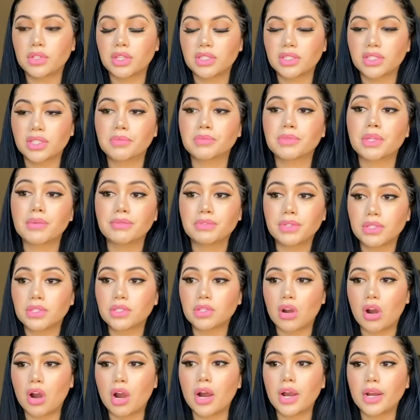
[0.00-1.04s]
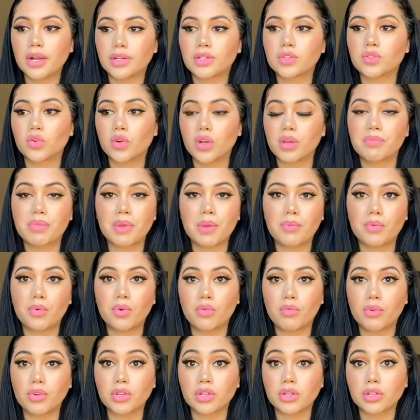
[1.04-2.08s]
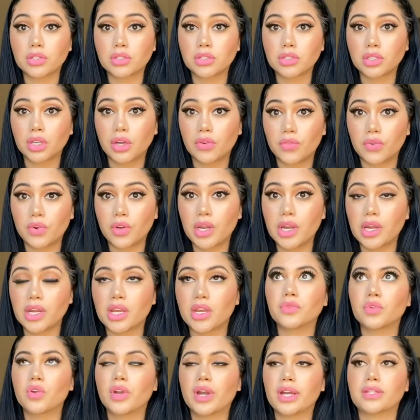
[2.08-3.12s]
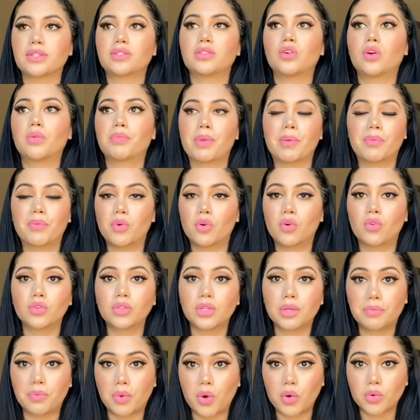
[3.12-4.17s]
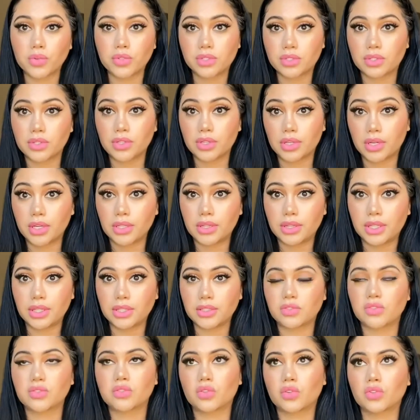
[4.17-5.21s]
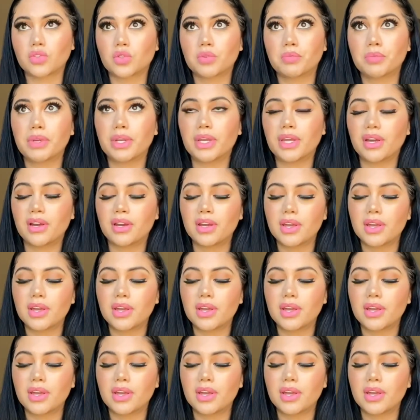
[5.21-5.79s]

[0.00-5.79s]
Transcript: Sometimes it's hard showing people when you're suffering. You guys know people only post the good things to social media.